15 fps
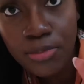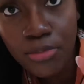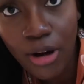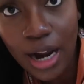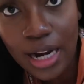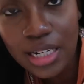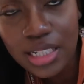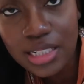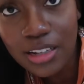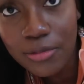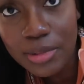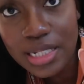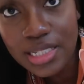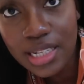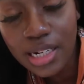brand because I've
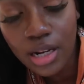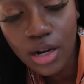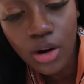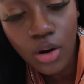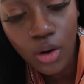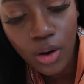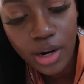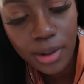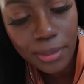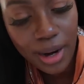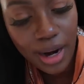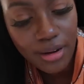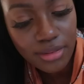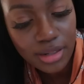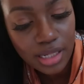been seeing it a lot, and
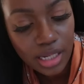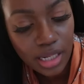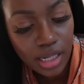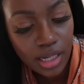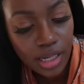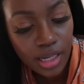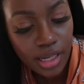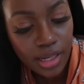apparently